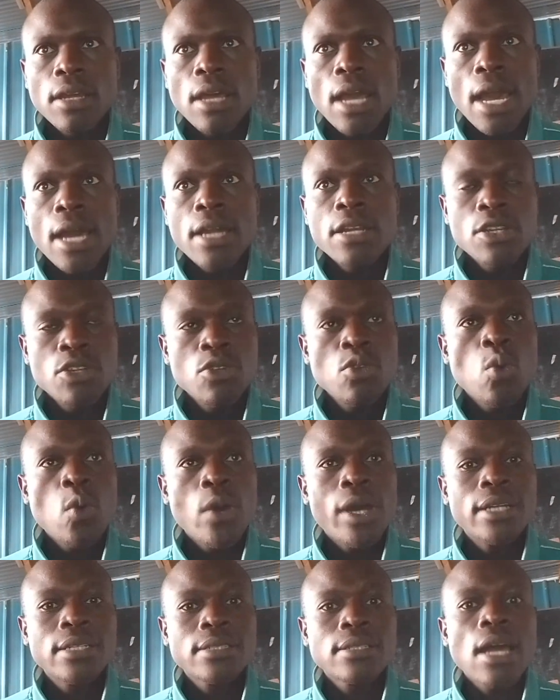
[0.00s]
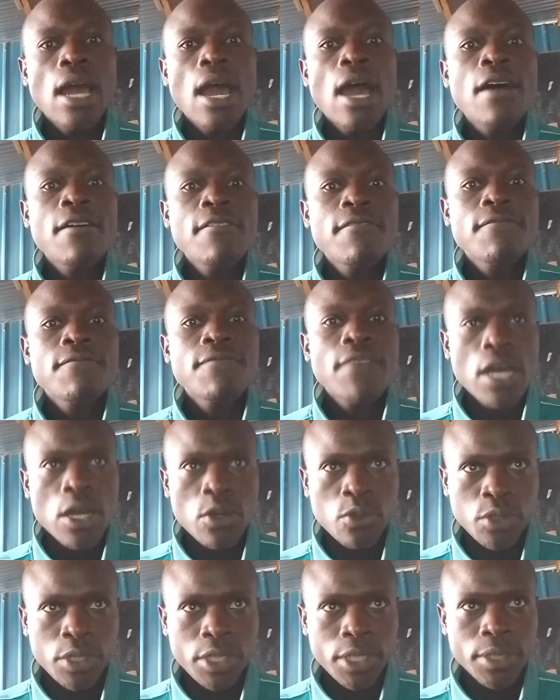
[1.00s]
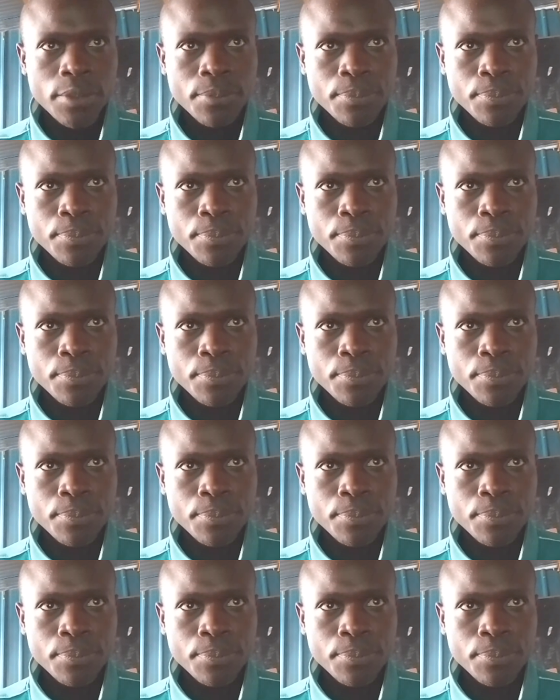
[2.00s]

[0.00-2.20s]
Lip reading: and new ones are formed.